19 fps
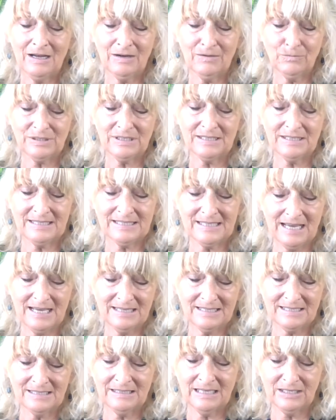what I'd say
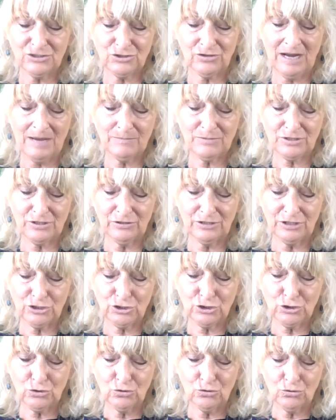is, unless you're absolutely
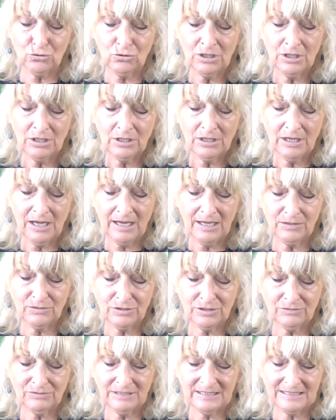sure, you
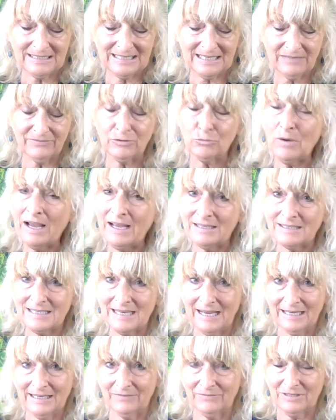don't need to give away a
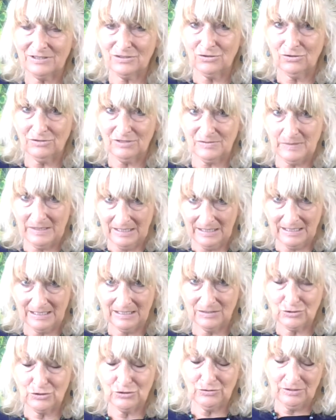deck if it's not
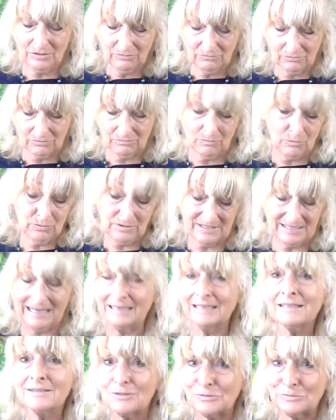speaking to you, or sell
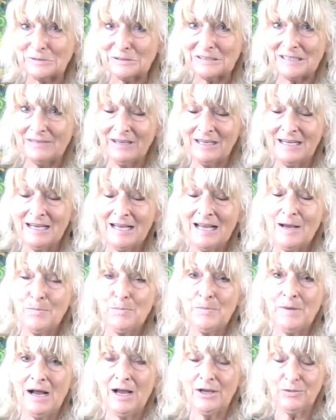it or whatever.
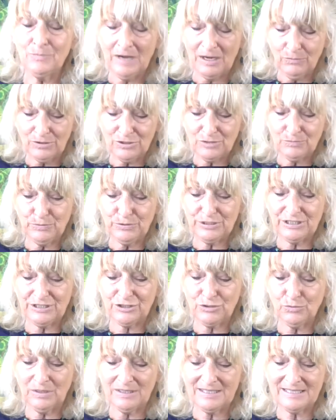You might want to put it
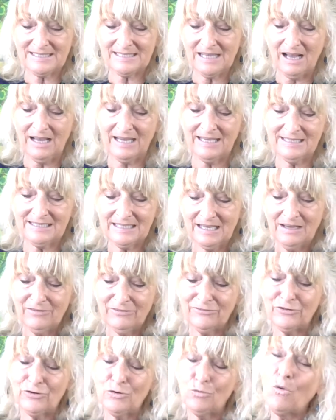to one side
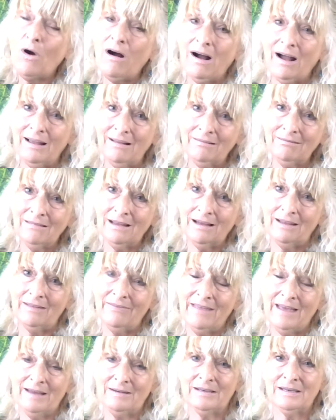for a while and
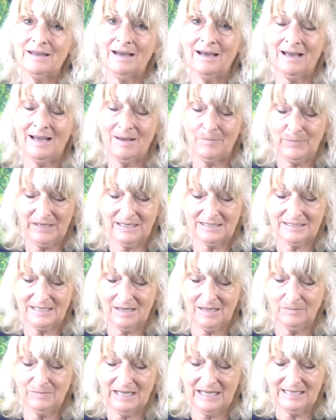then pick it
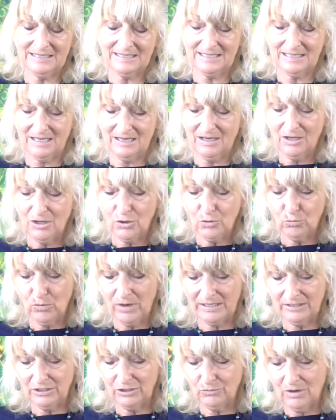up later
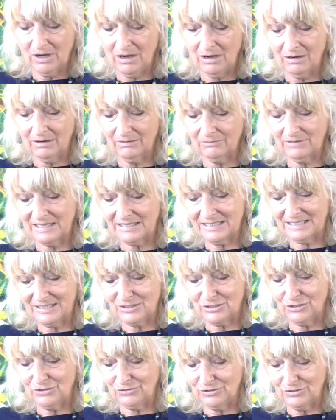when you are ready
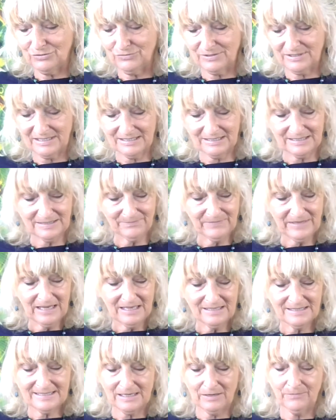to use it.
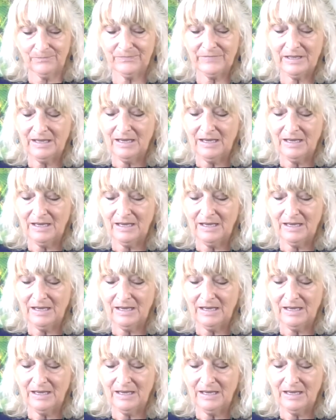So